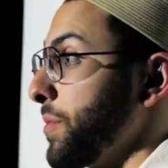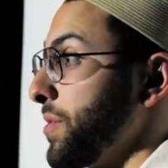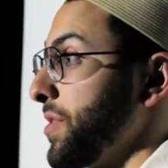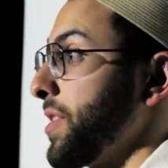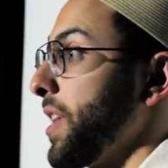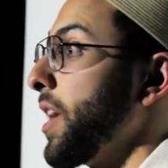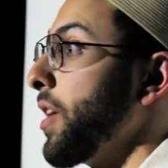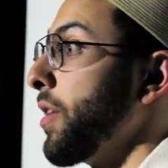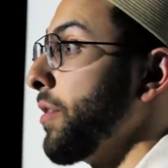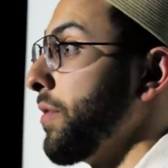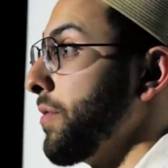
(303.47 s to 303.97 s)

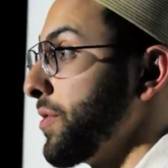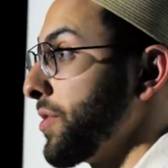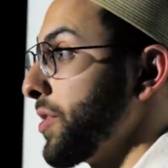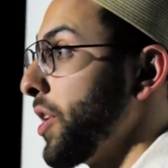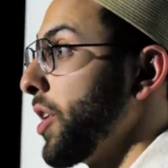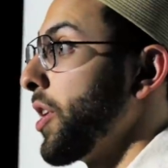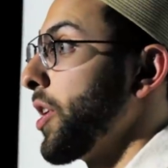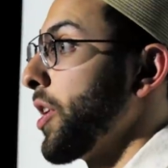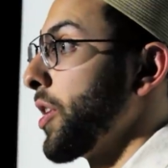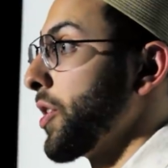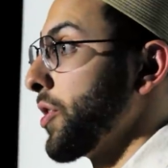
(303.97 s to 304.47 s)
themselves,
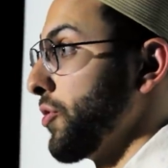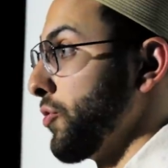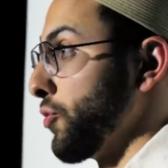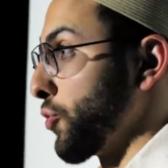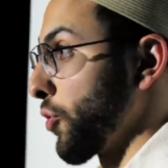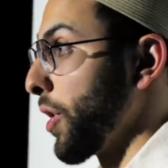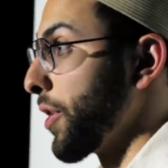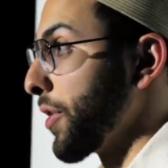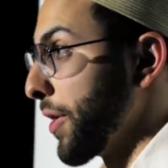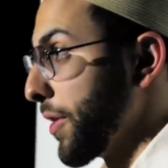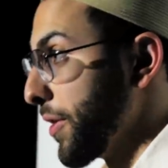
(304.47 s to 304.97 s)

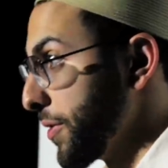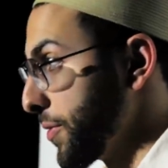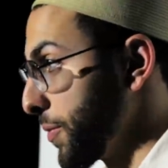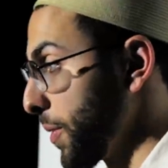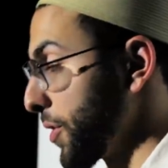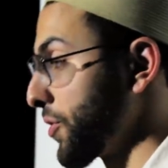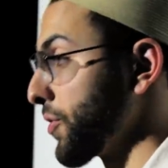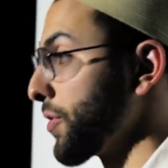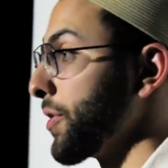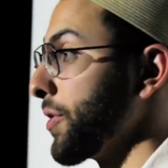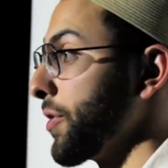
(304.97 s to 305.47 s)
draw, and
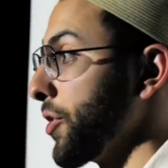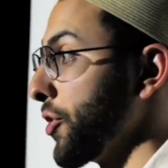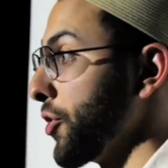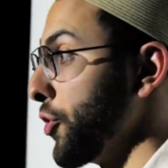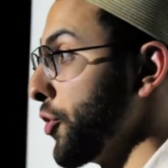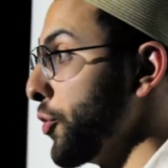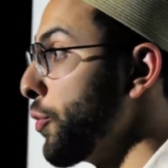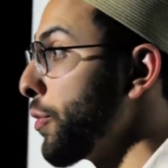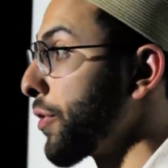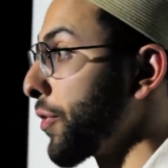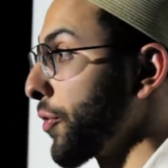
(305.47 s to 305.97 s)
especially the
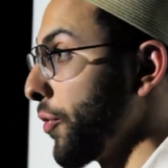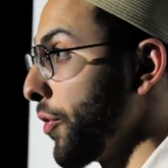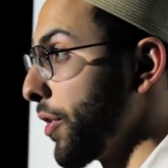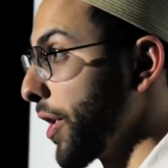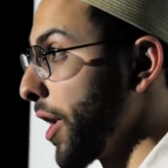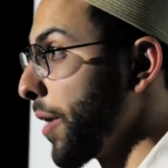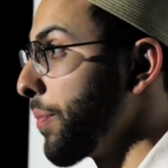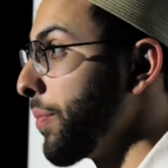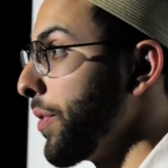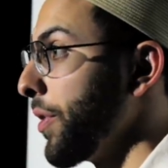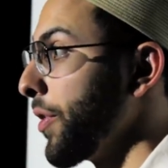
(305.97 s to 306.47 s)
youth
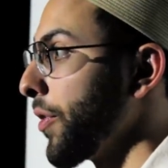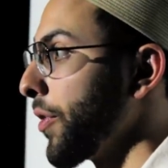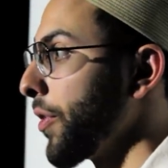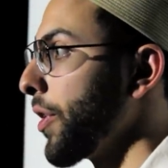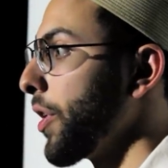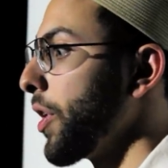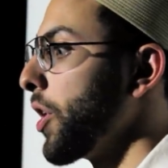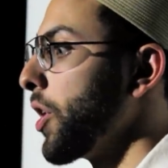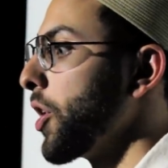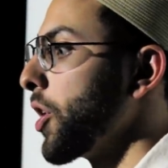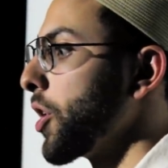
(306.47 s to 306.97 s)
growing up
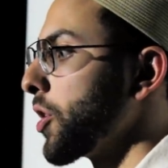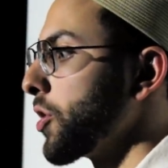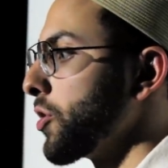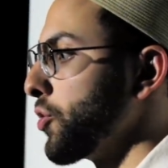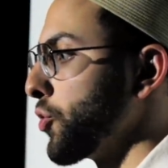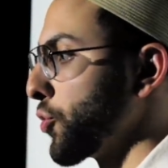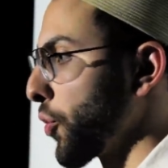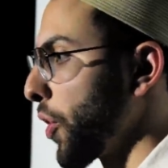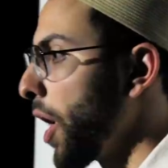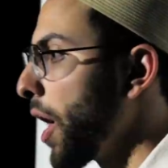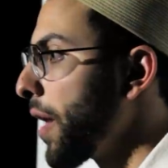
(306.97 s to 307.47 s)
here,
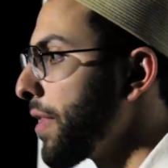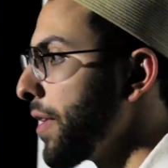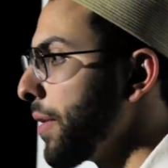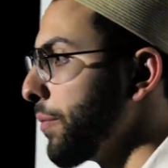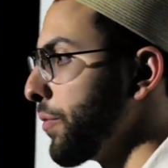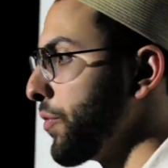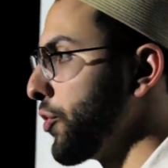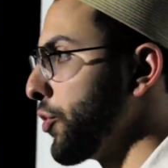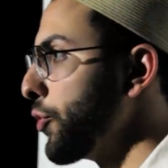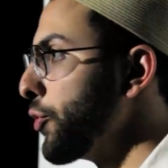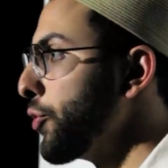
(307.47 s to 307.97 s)
draw
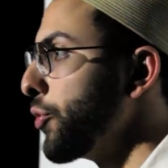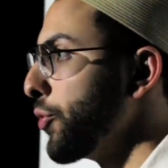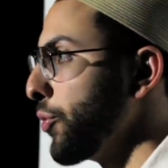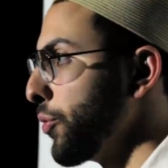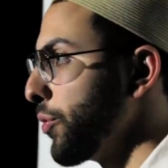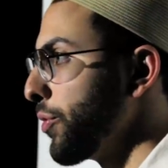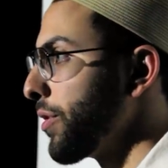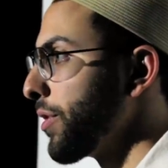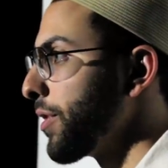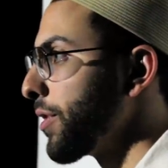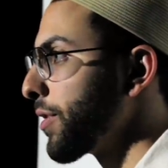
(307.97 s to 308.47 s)
them
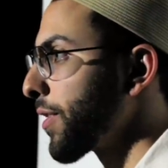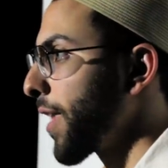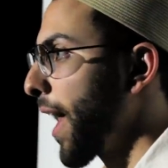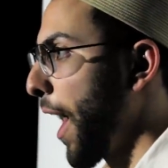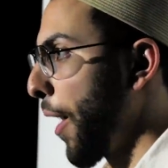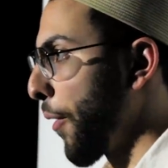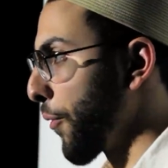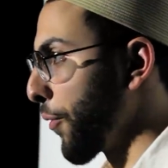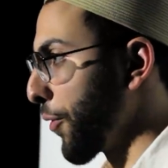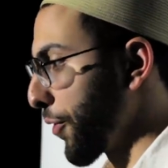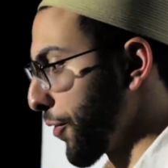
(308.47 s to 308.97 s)
to
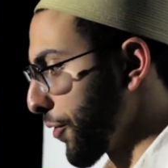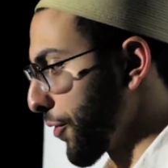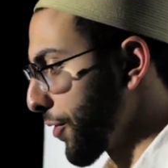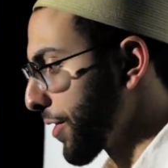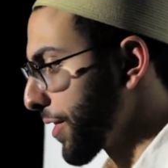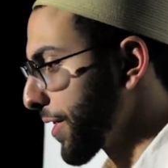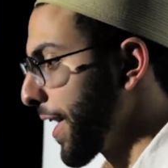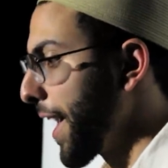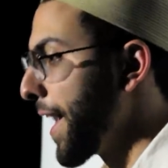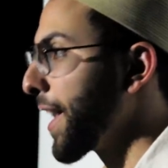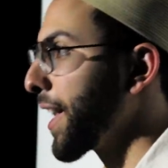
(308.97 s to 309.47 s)

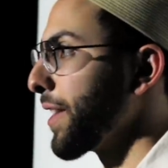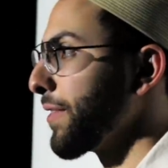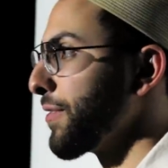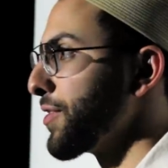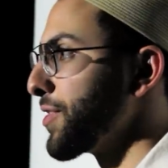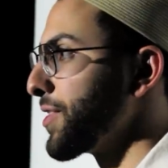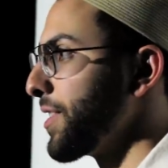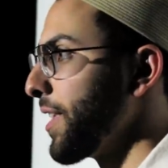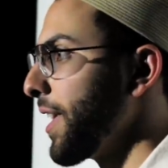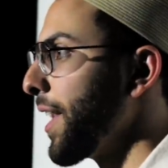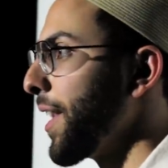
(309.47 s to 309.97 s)
our cake of
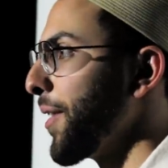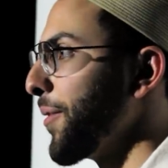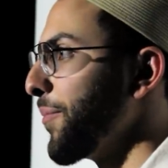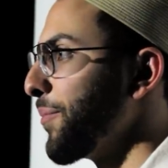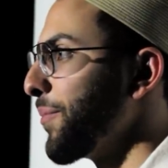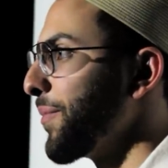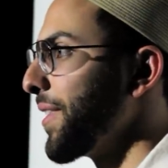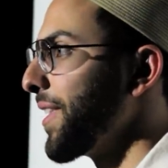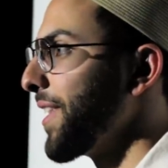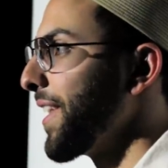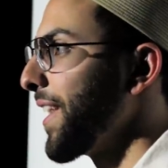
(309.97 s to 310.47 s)

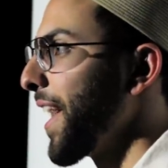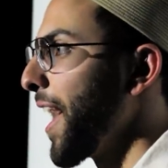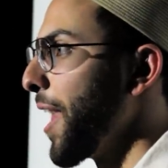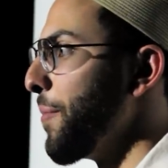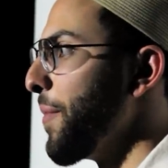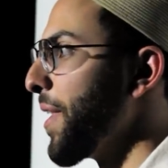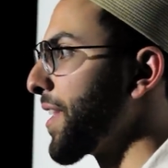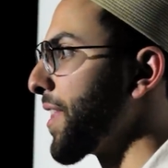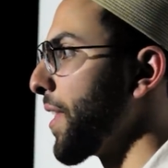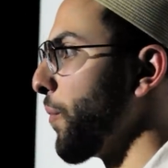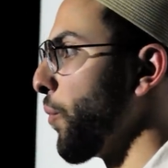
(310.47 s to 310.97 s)
Islam
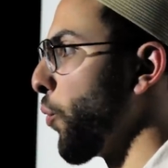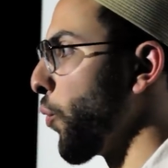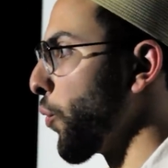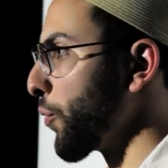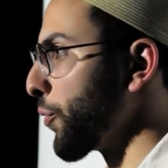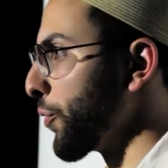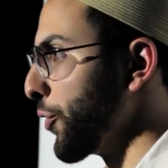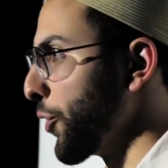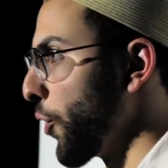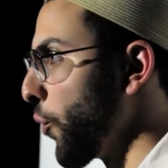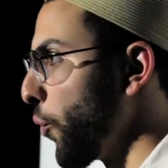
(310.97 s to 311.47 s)
and make
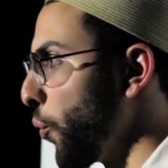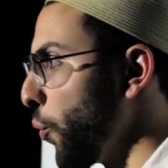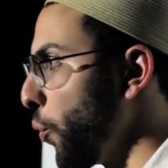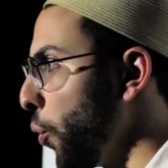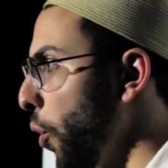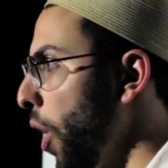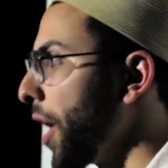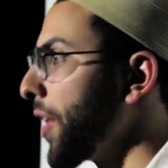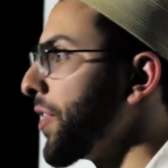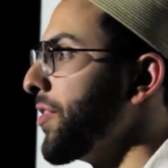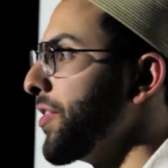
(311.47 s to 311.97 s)
them you know
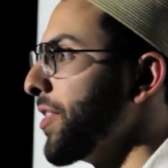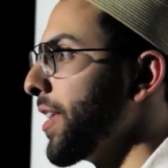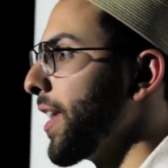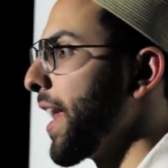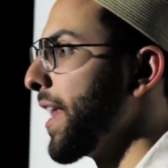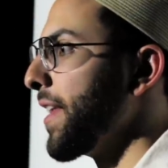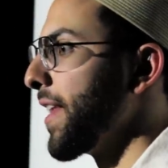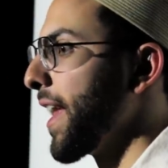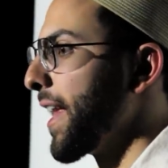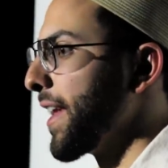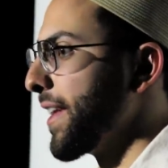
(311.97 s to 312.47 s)
want
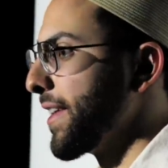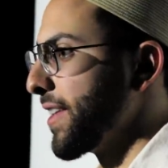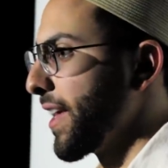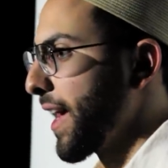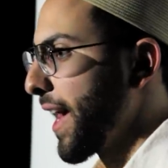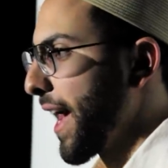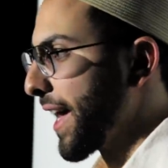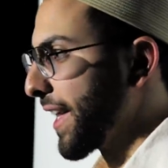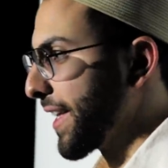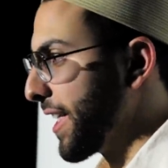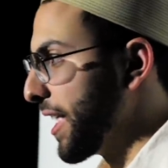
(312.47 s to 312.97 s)
it and, and,
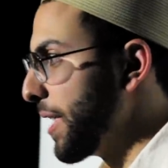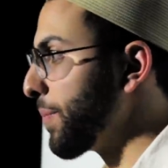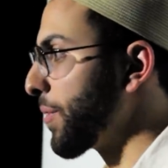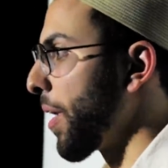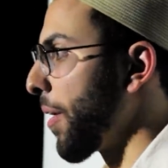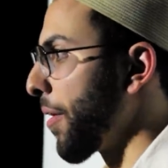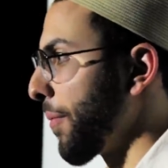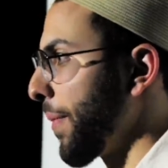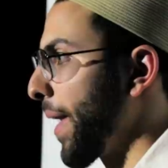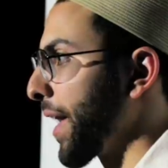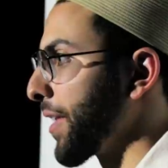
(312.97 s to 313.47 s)
and keep
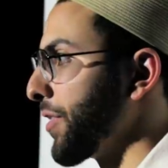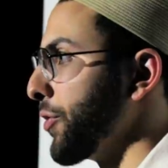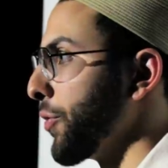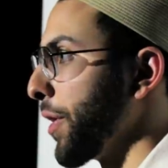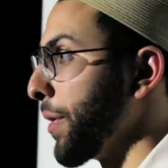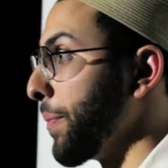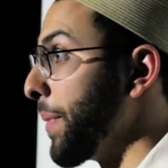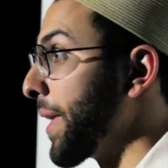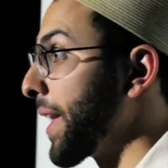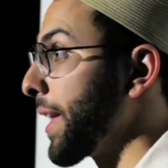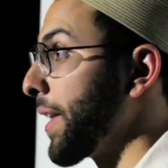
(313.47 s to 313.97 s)
coming back
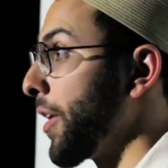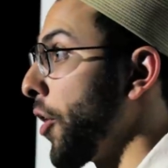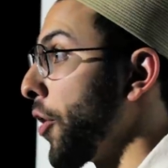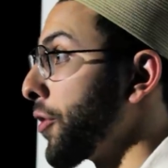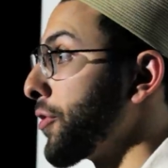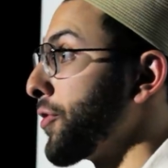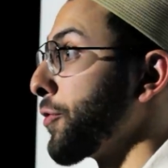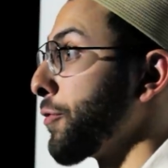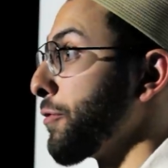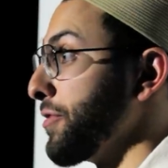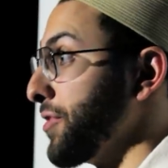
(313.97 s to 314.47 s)
to it and make it
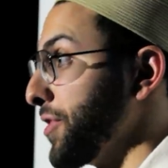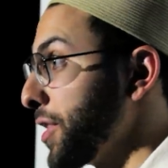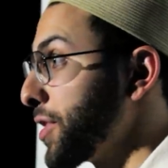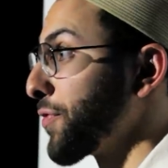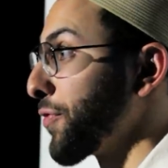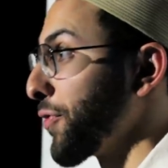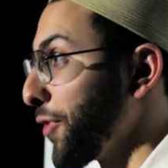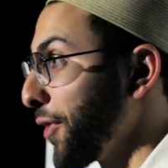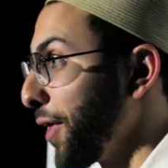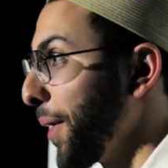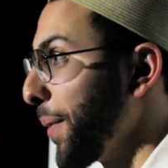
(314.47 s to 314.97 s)
hard to
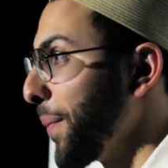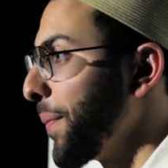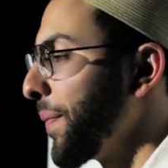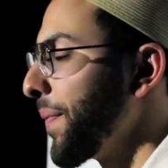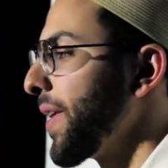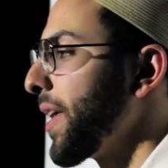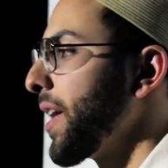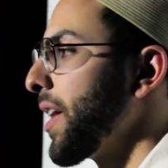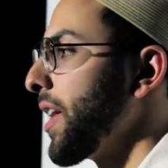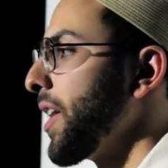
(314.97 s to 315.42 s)
resist for them.